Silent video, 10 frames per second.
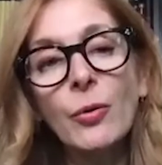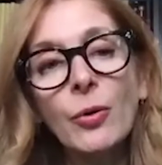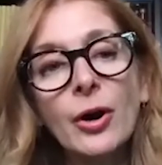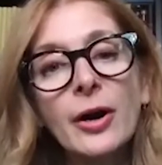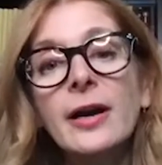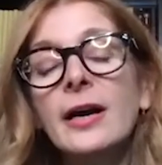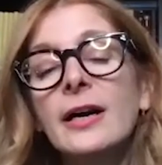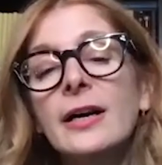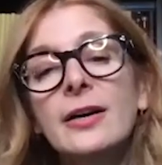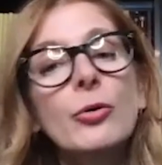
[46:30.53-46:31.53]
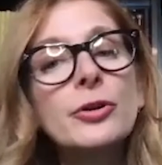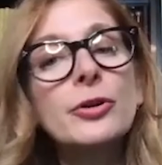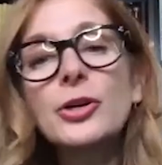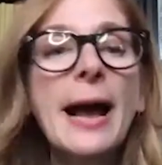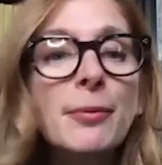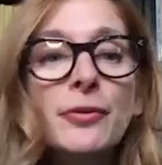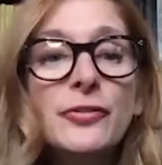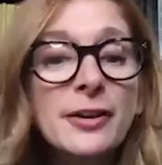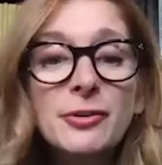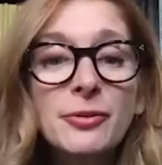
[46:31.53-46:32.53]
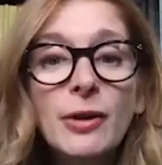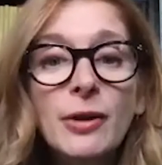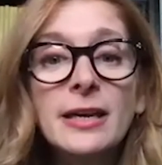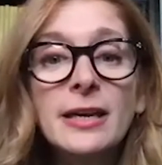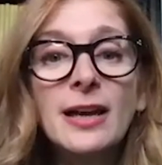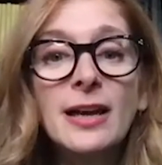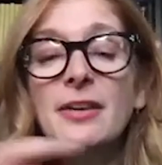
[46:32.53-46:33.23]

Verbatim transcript: or, nice. or, you know, apple cider is great.